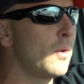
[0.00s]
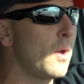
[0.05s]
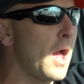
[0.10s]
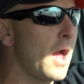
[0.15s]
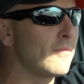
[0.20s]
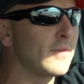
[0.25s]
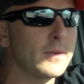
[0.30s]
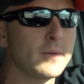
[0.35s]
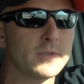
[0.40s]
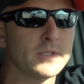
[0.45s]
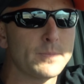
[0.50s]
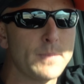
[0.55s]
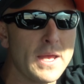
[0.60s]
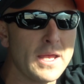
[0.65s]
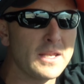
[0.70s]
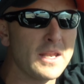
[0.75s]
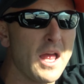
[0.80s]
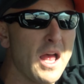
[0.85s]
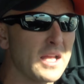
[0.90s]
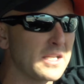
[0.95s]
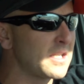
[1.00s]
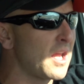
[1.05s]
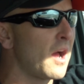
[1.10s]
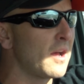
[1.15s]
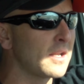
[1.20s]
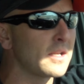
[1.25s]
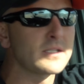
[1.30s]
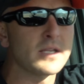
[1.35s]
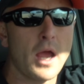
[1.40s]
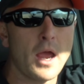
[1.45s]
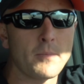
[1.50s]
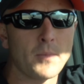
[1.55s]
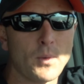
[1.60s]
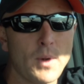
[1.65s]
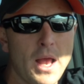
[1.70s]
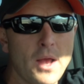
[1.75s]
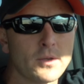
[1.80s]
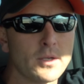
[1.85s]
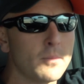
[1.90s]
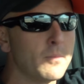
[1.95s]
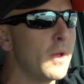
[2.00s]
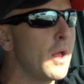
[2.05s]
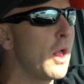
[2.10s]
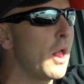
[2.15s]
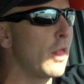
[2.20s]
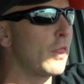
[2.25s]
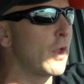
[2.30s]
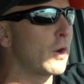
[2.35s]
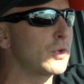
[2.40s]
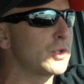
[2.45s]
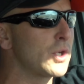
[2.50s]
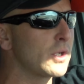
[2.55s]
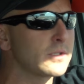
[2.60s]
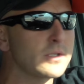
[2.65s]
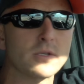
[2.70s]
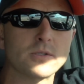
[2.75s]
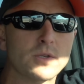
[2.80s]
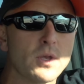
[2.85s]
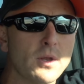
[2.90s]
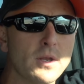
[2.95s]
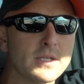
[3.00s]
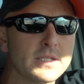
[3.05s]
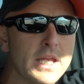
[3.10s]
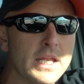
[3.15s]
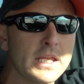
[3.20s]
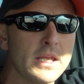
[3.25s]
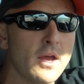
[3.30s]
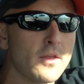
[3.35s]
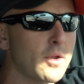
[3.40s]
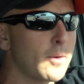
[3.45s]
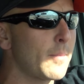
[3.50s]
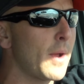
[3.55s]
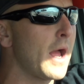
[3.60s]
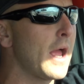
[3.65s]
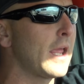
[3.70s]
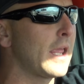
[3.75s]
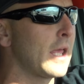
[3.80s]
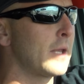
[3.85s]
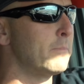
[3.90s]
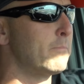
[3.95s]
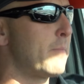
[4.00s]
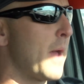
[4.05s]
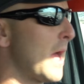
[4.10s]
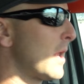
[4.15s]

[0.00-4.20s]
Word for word: you haven't spent a ton of time around them. They're just as good as any other bike and